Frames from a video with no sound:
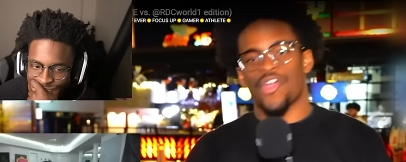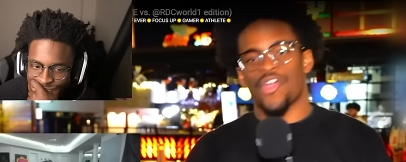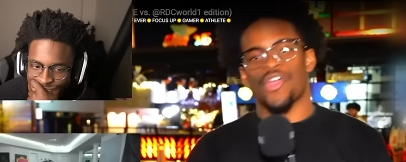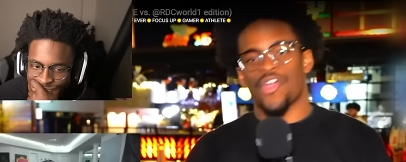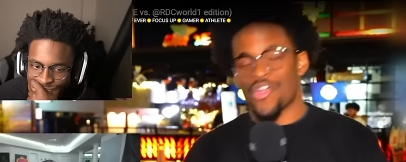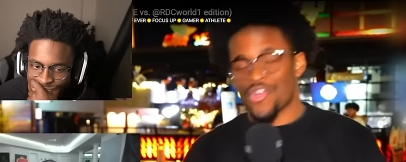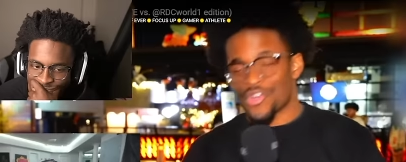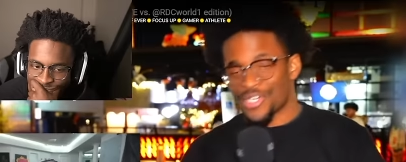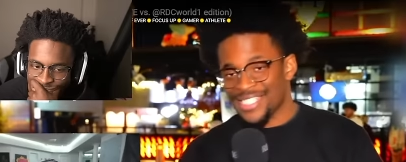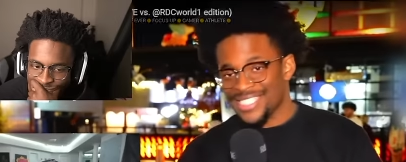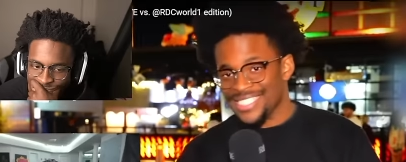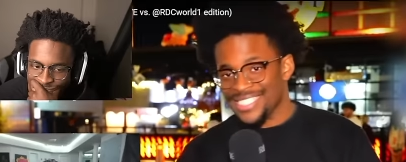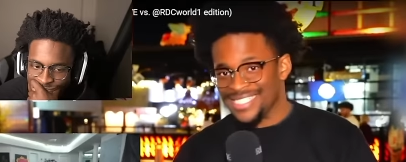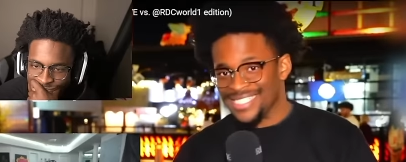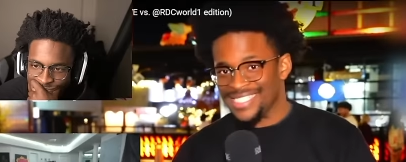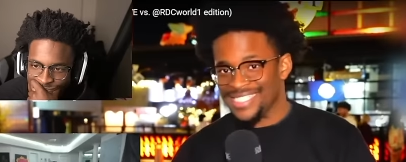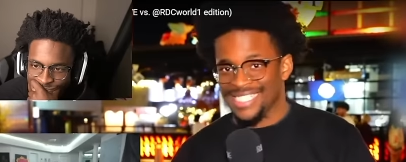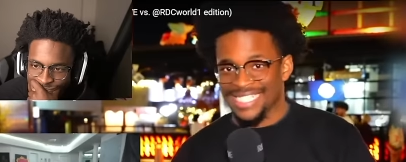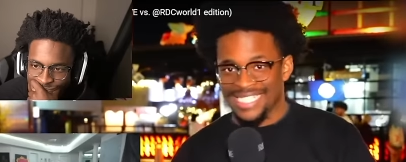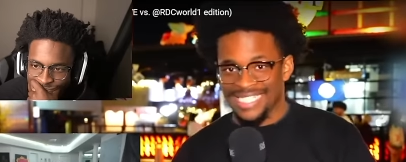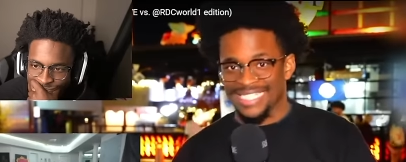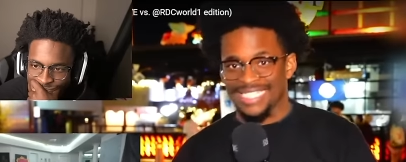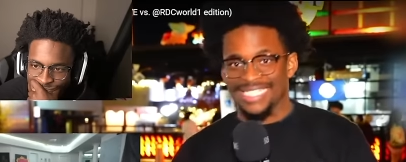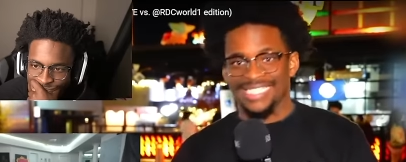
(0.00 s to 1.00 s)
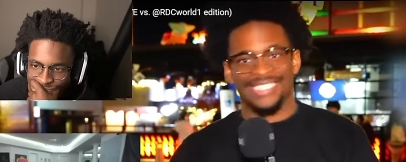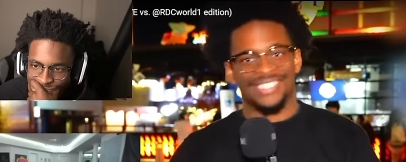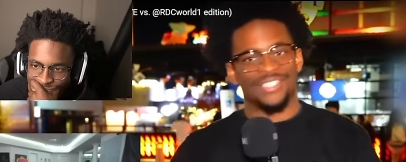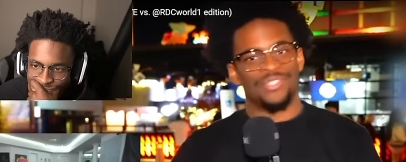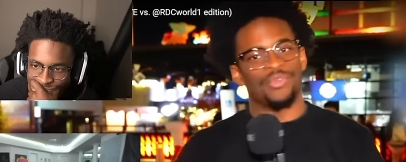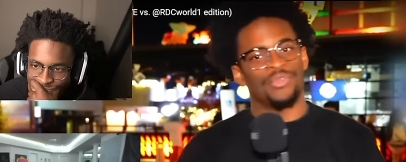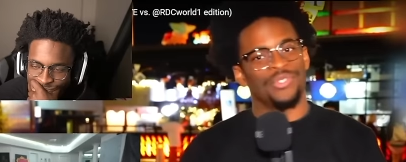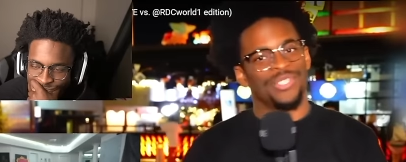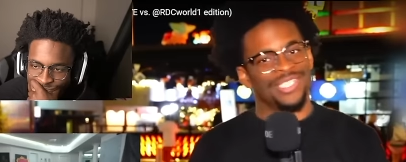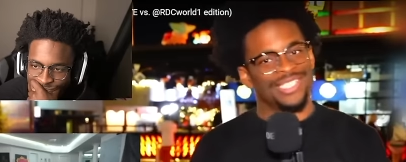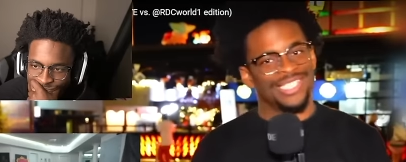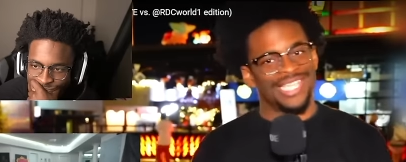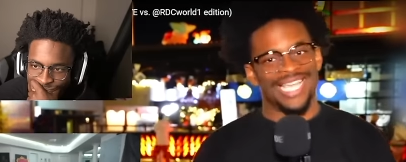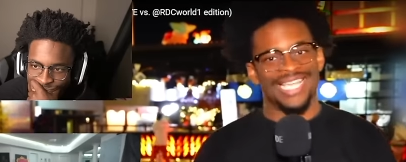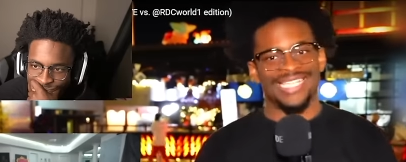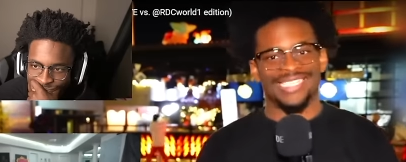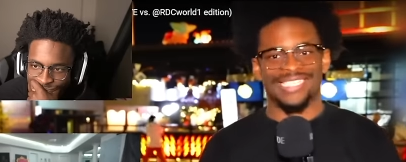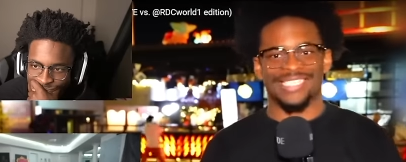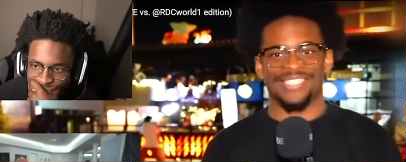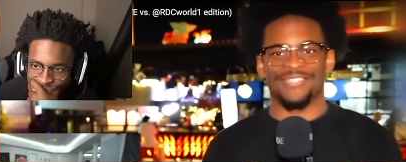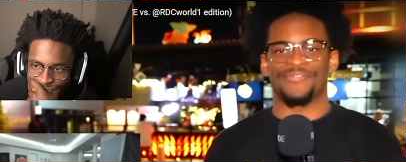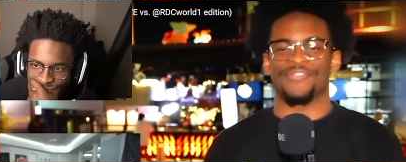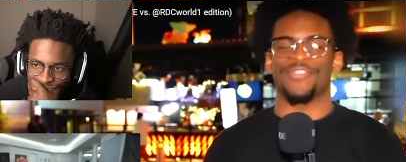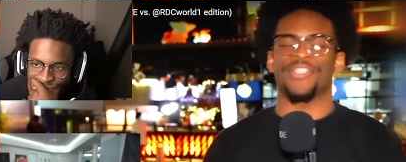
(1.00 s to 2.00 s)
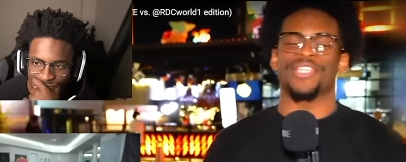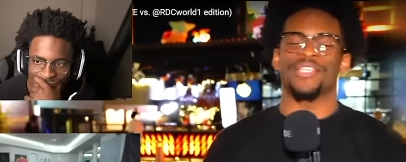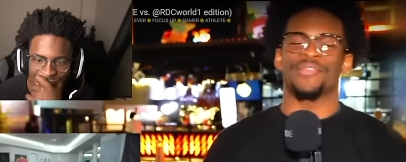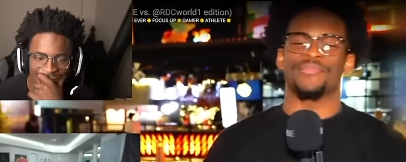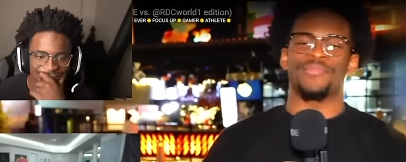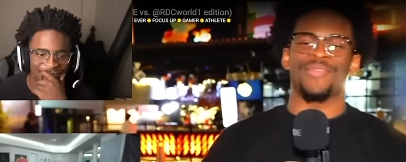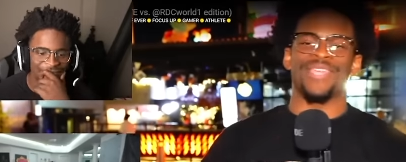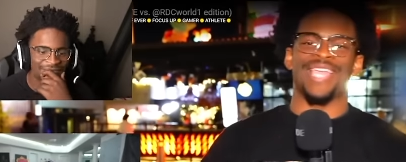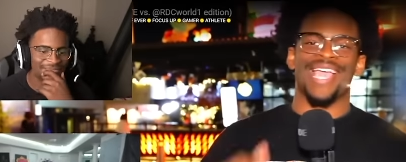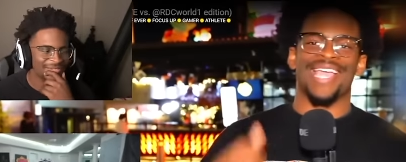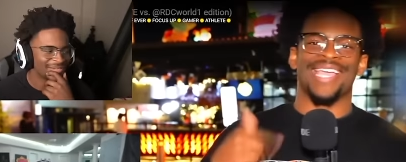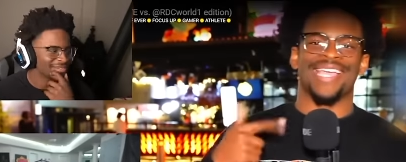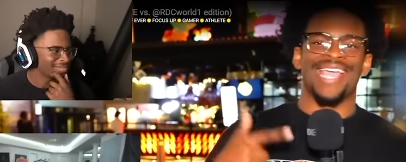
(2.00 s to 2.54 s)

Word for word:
Speaker 1: R D C to see who the lays is filling. We got